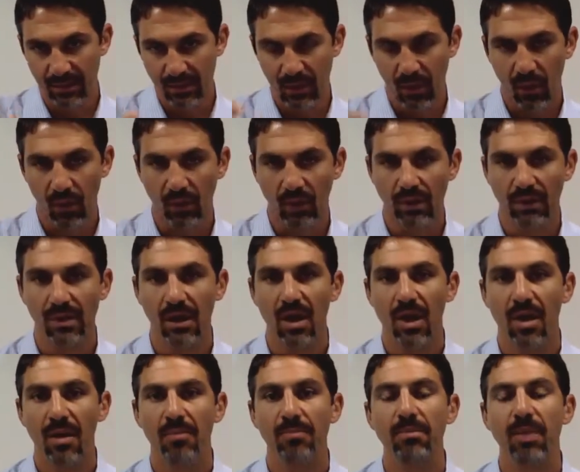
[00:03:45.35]
total
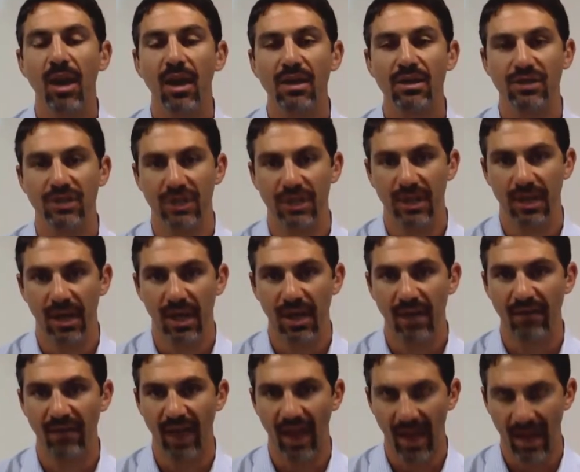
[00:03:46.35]
margin
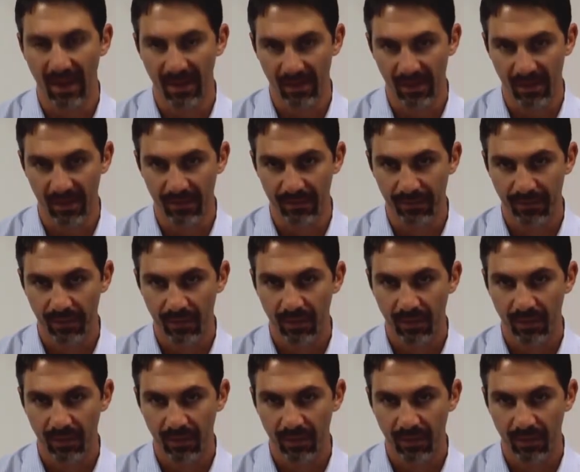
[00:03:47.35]
of error.